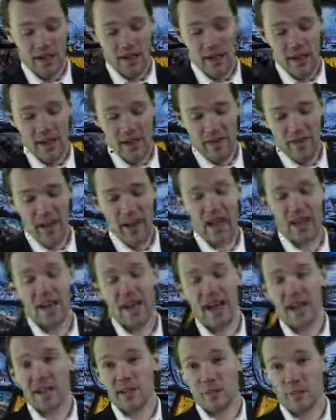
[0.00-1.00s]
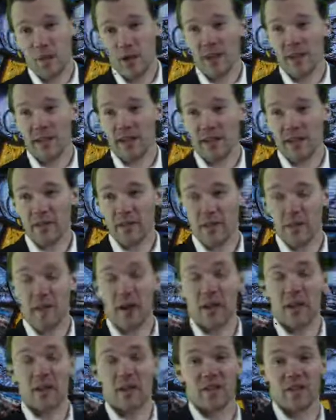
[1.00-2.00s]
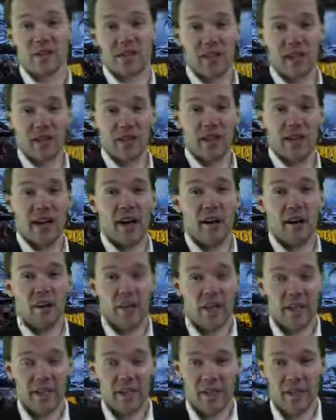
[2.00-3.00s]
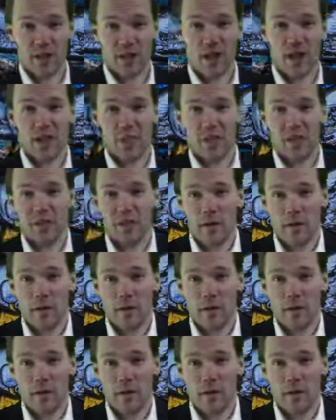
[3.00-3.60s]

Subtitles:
And that's one of the pillars to good health, ladies and gentlemen.